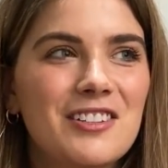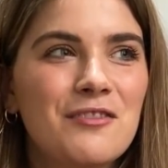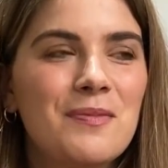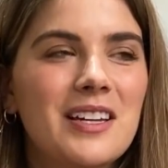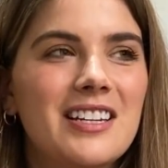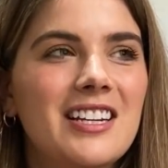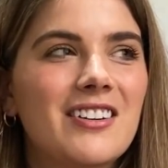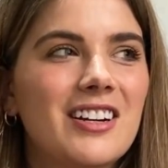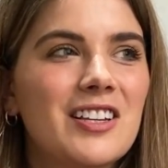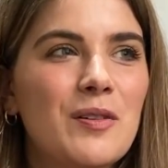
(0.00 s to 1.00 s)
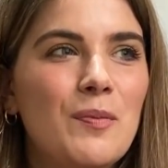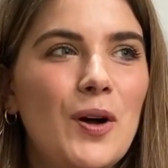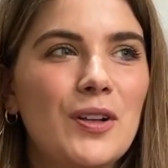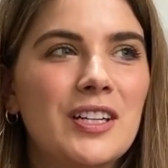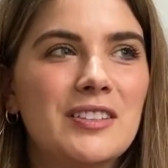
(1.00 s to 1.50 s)
you've been here in the
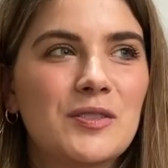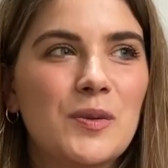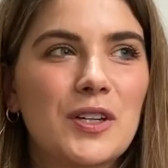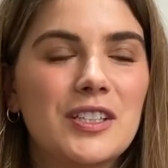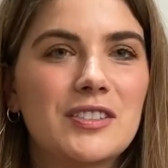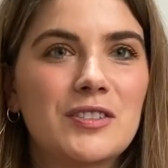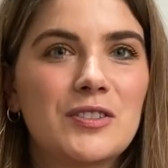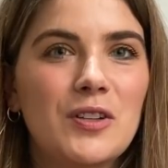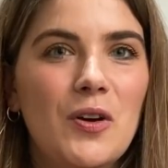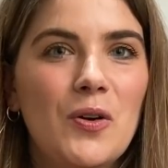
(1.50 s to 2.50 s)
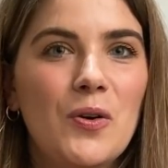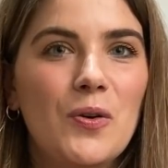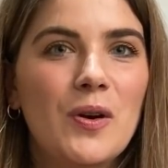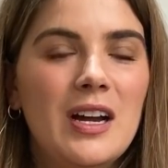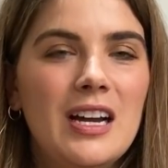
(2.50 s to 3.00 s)
Balkans where it's
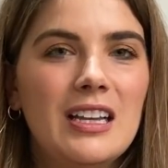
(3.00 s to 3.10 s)
so